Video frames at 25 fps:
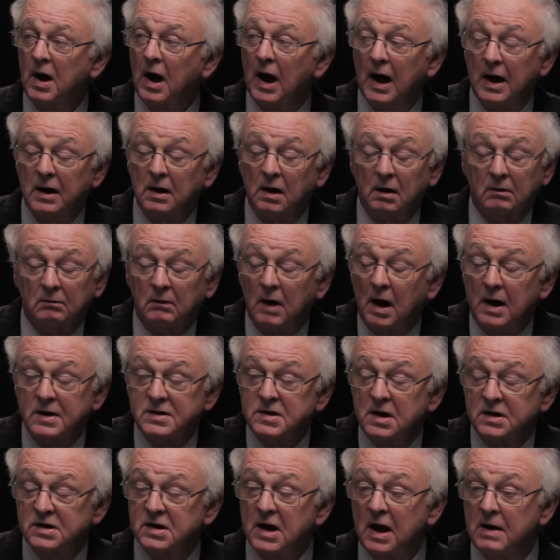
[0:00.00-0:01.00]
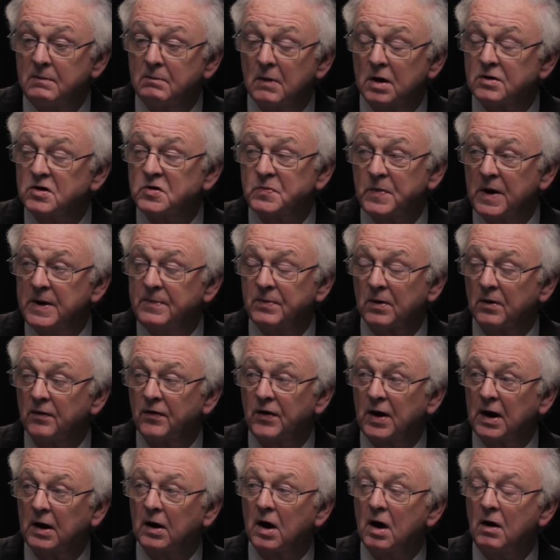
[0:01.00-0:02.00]
And as I say, most people
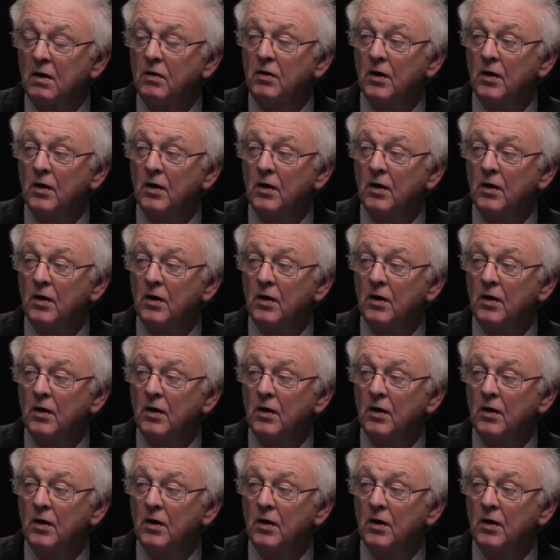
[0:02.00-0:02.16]
think